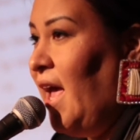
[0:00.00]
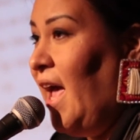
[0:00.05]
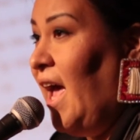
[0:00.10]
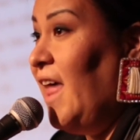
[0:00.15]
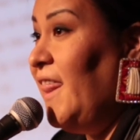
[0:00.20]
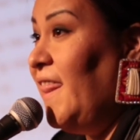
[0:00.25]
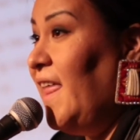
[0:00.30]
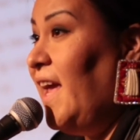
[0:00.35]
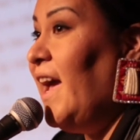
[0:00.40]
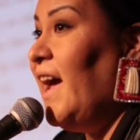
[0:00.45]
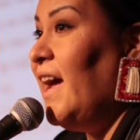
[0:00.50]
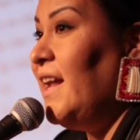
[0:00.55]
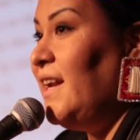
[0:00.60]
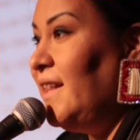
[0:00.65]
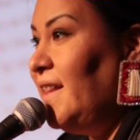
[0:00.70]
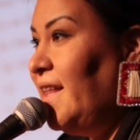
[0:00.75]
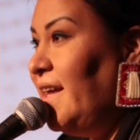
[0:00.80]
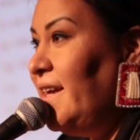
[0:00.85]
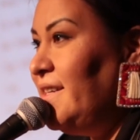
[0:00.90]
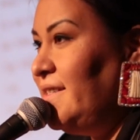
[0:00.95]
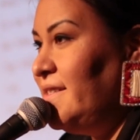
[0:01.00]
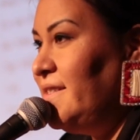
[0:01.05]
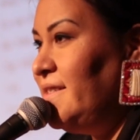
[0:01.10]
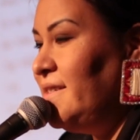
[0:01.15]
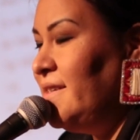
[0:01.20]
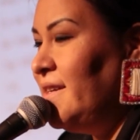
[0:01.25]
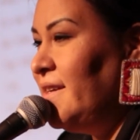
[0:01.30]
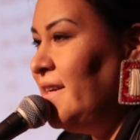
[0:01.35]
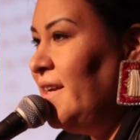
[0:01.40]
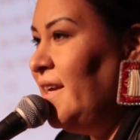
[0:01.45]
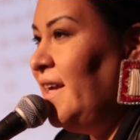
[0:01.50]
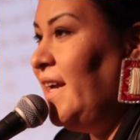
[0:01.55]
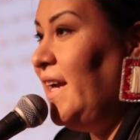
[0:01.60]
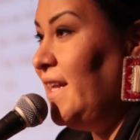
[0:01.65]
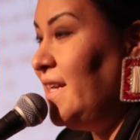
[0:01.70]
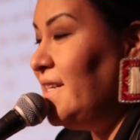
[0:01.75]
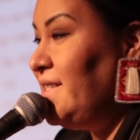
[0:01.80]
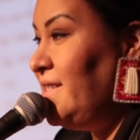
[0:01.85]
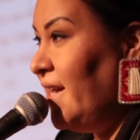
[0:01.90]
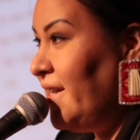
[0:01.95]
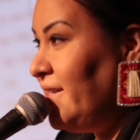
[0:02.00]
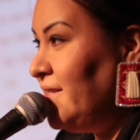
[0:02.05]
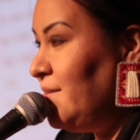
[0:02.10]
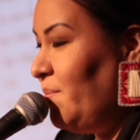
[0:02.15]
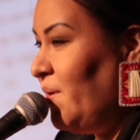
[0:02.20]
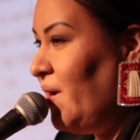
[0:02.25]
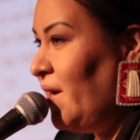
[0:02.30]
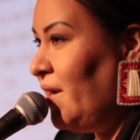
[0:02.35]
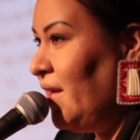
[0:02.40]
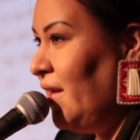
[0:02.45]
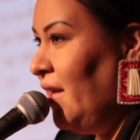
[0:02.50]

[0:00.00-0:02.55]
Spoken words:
And they had a list in a textbook.